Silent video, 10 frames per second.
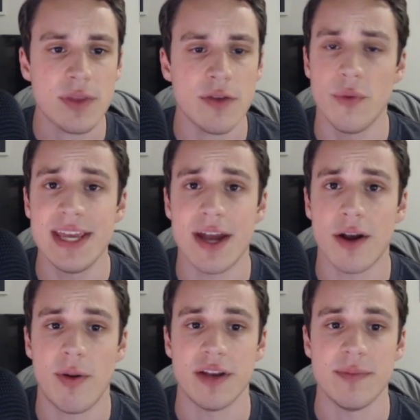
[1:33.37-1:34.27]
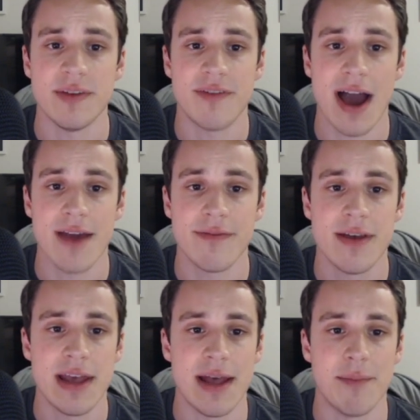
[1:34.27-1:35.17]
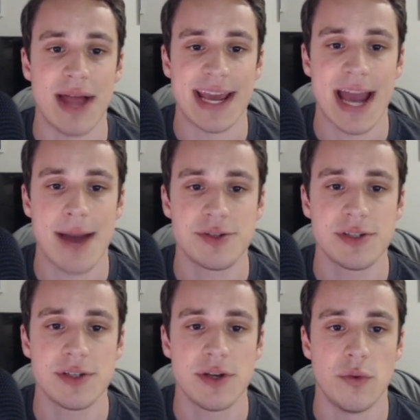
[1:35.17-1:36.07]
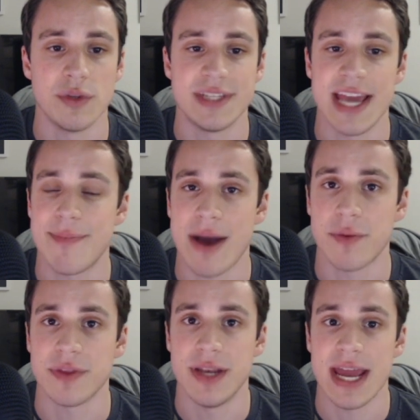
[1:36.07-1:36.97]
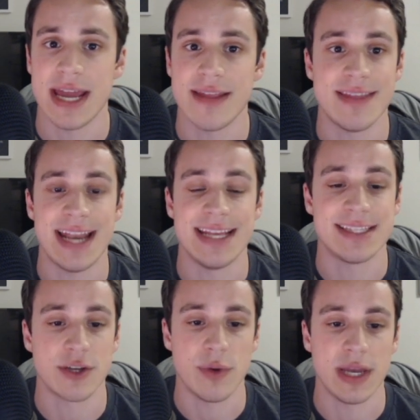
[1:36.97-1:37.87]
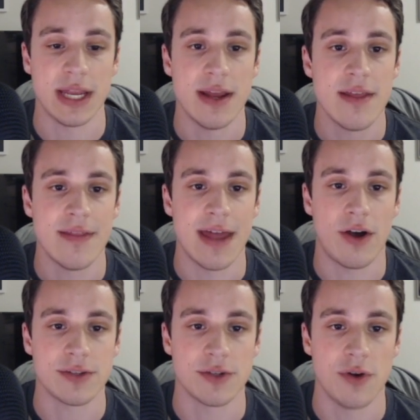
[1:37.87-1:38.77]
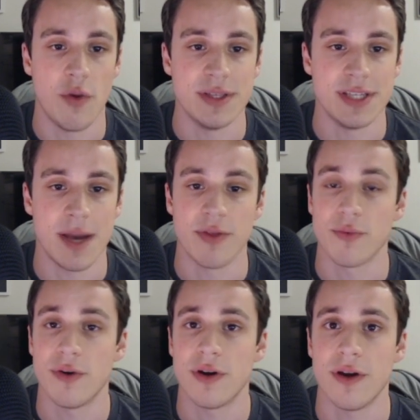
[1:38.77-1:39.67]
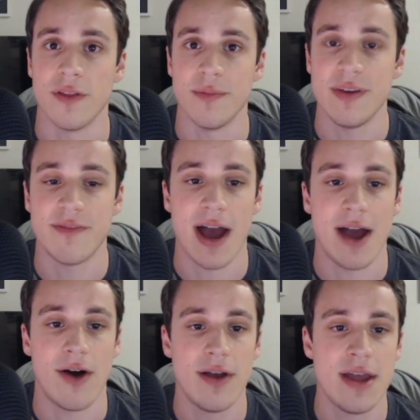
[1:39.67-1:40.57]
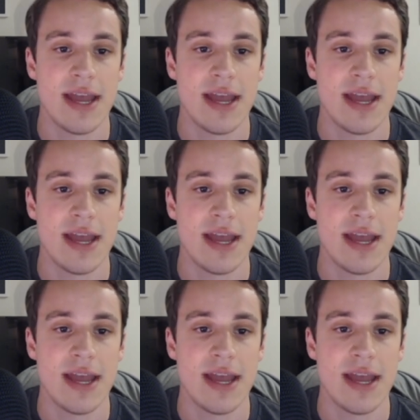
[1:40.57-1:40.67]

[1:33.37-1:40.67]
If we can get our pawn to b5 and black captures, we'll take back with the knight. That hits the queen. That also opens up the rook on the b file.